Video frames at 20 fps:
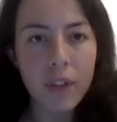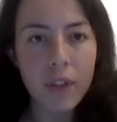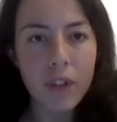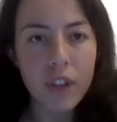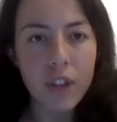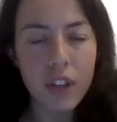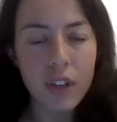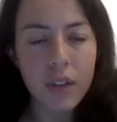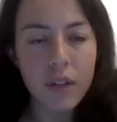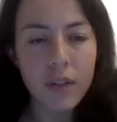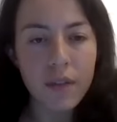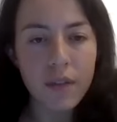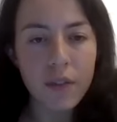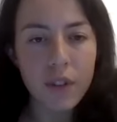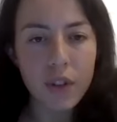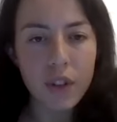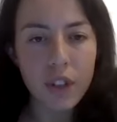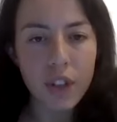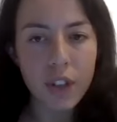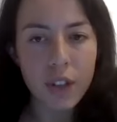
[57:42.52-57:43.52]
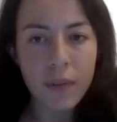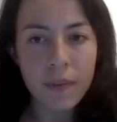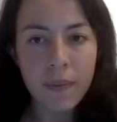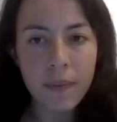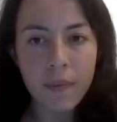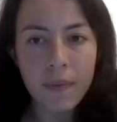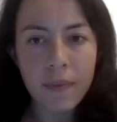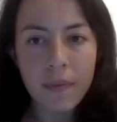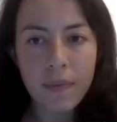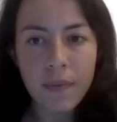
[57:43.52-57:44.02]
for sure, for sure.
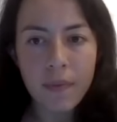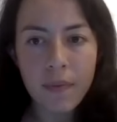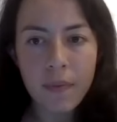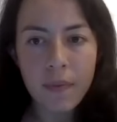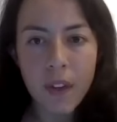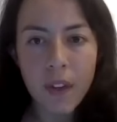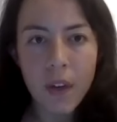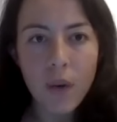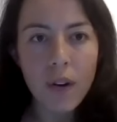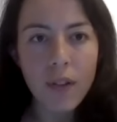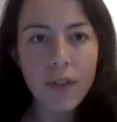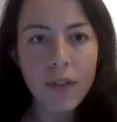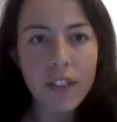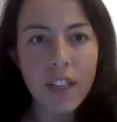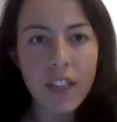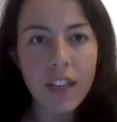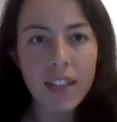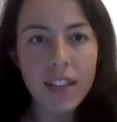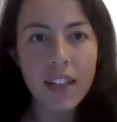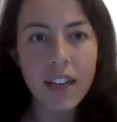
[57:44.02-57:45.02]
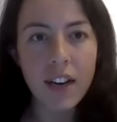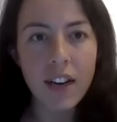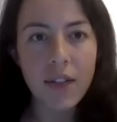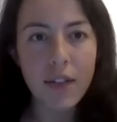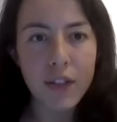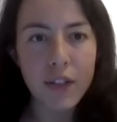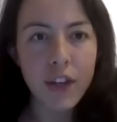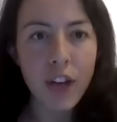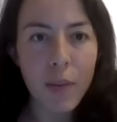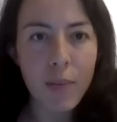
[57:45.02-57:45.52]
Yeah. will have to test it out
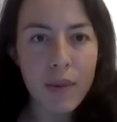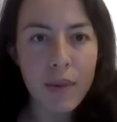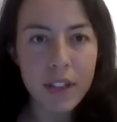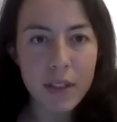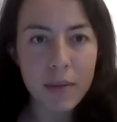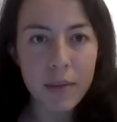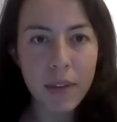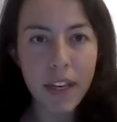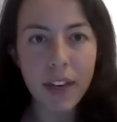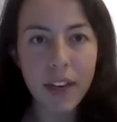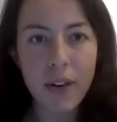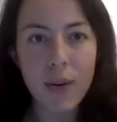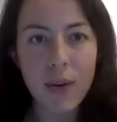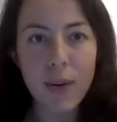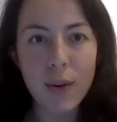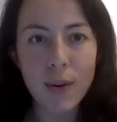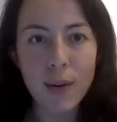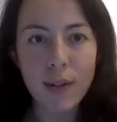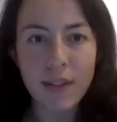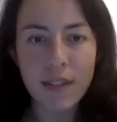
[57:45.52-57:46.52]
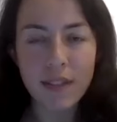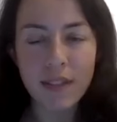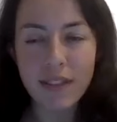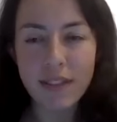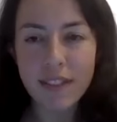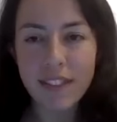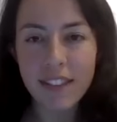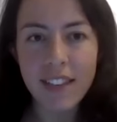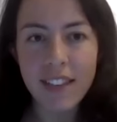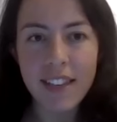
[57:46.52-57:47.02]
the shop with some like old
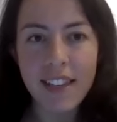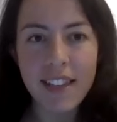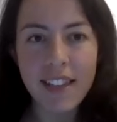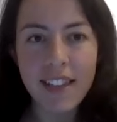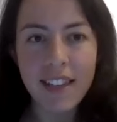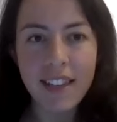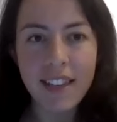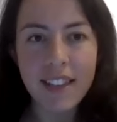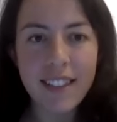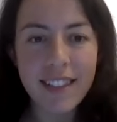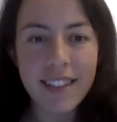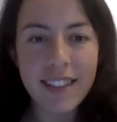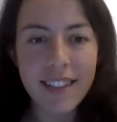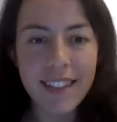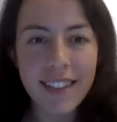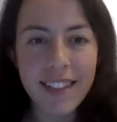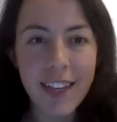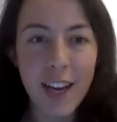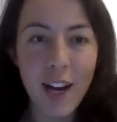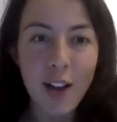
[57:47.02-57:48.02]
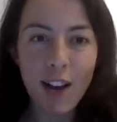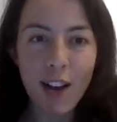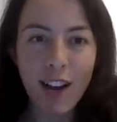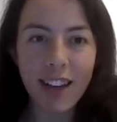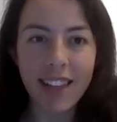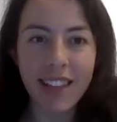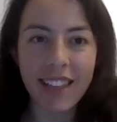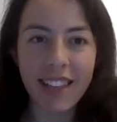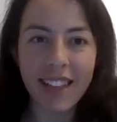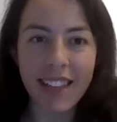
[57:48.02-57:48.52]
skis, see how
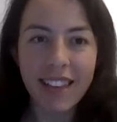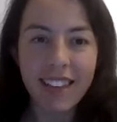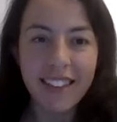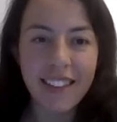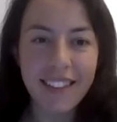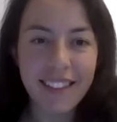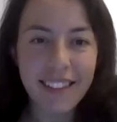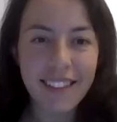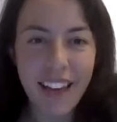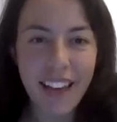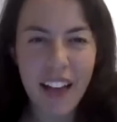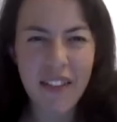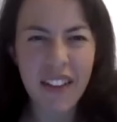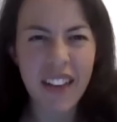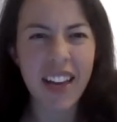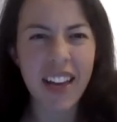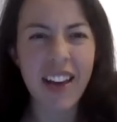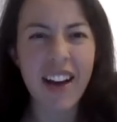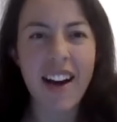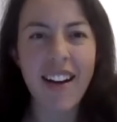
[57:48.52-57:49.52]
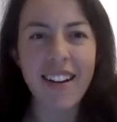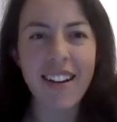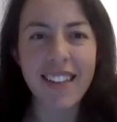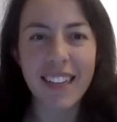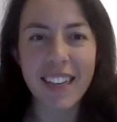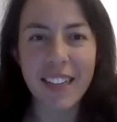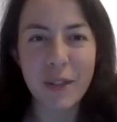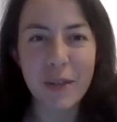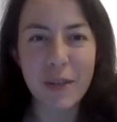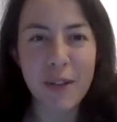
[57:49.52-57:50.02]
long it takes. Have like oh, a yeah.
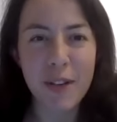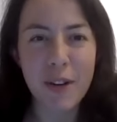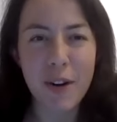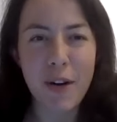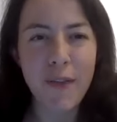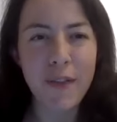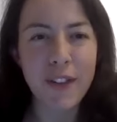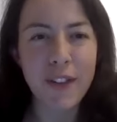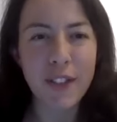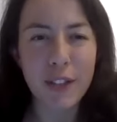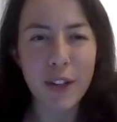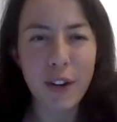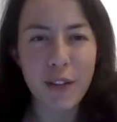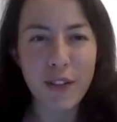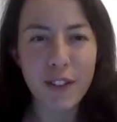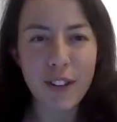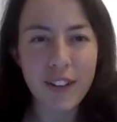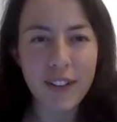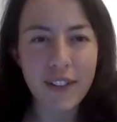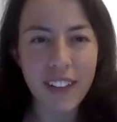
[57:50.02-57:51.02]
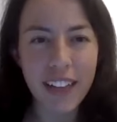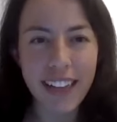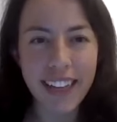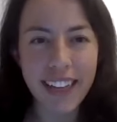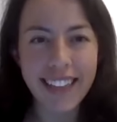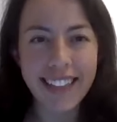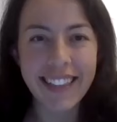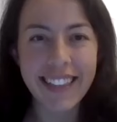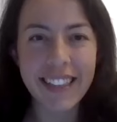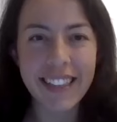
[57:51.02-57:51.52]
contest when COVID's over of like
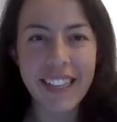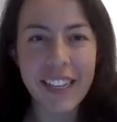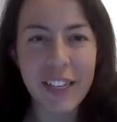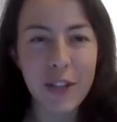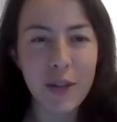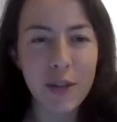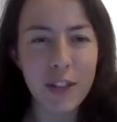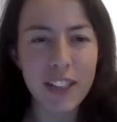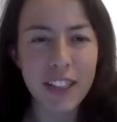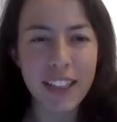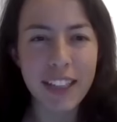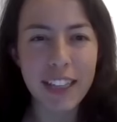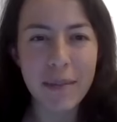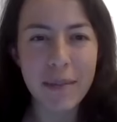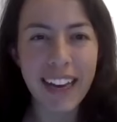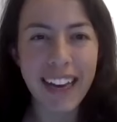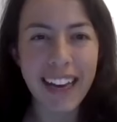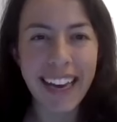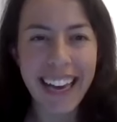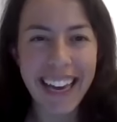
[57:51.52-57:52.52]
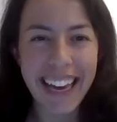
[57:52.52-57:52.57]
ski drilling by